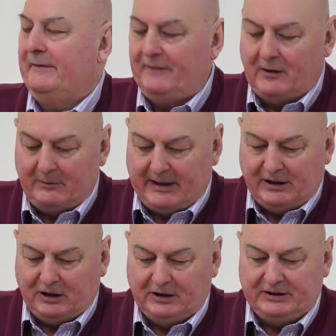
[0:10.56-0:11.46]

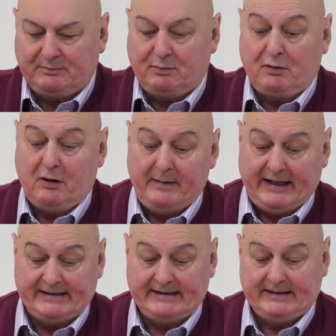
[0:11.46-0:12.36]
Following God's
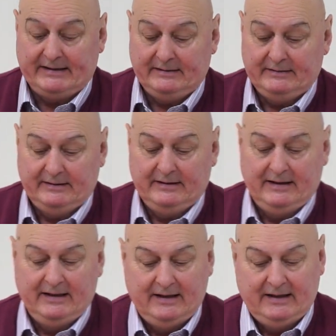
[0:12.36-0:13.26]
Promise.
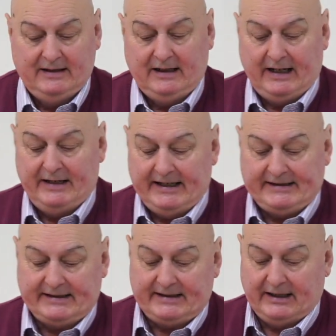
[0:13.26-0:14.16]
And
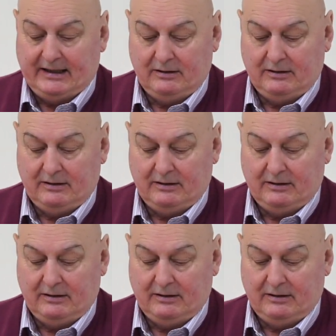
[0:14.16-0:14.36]
this